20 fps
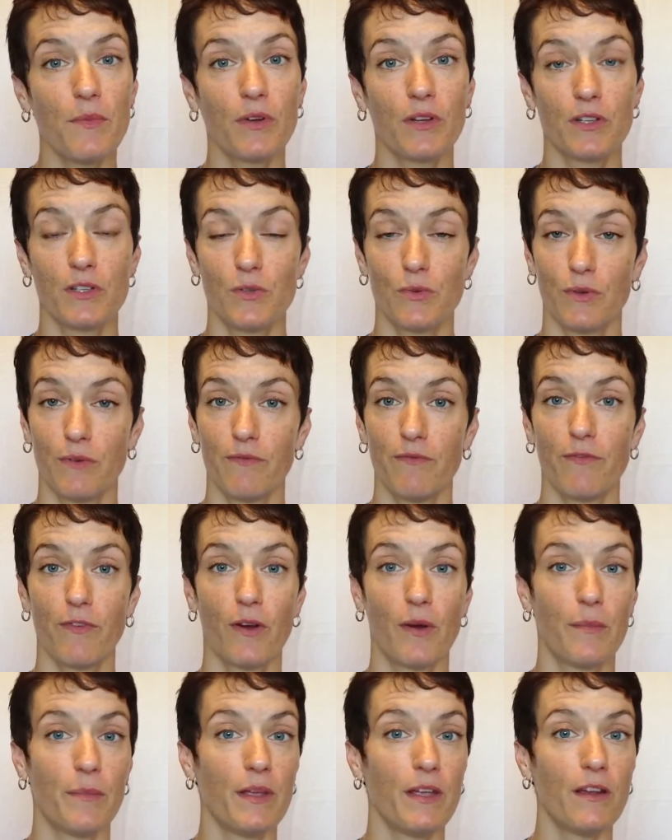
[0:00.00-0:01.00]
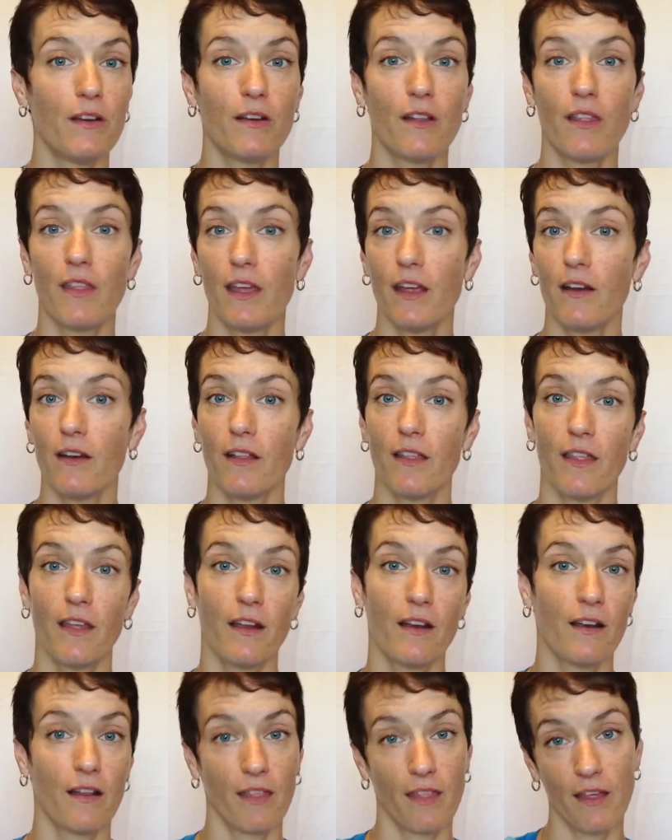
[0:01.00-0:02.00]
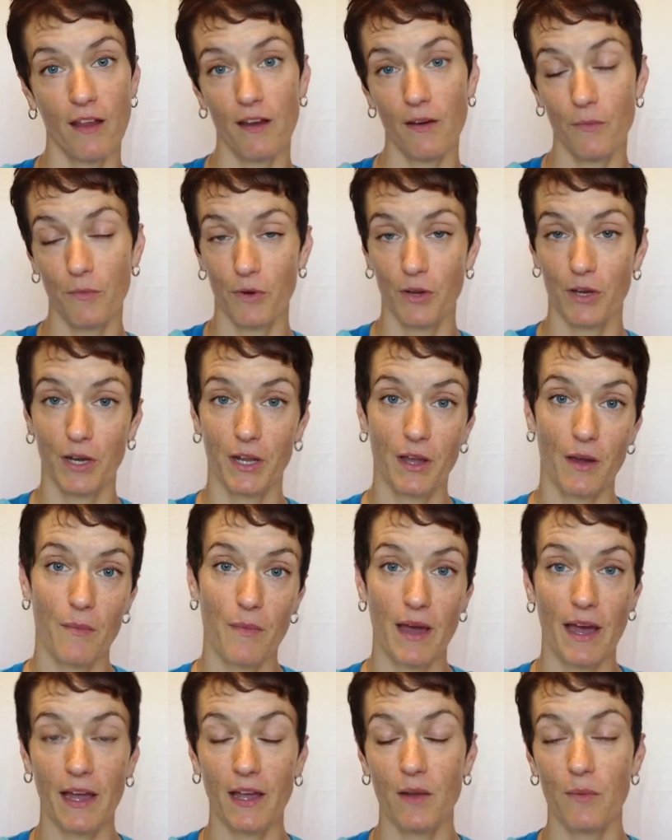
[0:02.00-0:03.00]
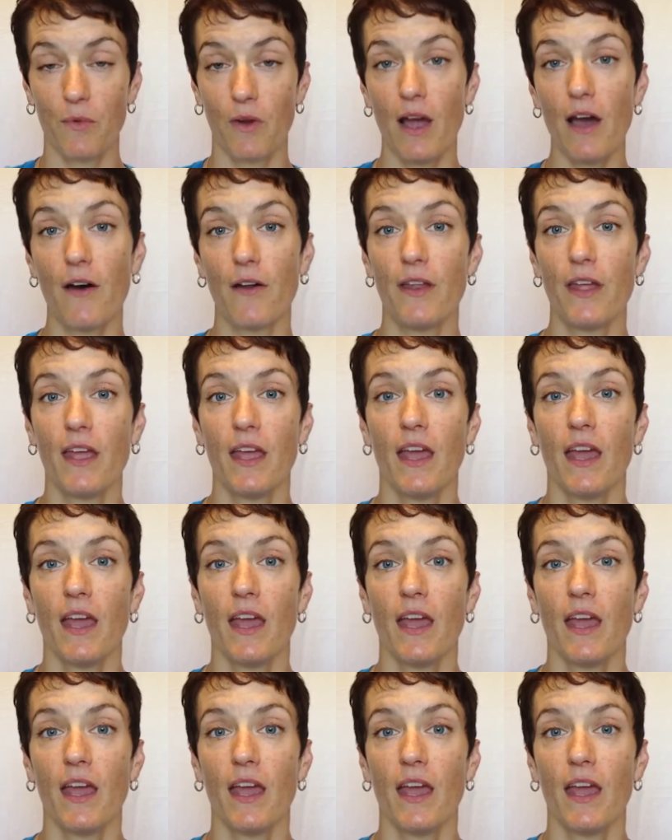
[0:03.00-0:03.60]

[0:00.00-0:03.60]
We're going to swim from here to there to there to there, and we're going to come back and we're out.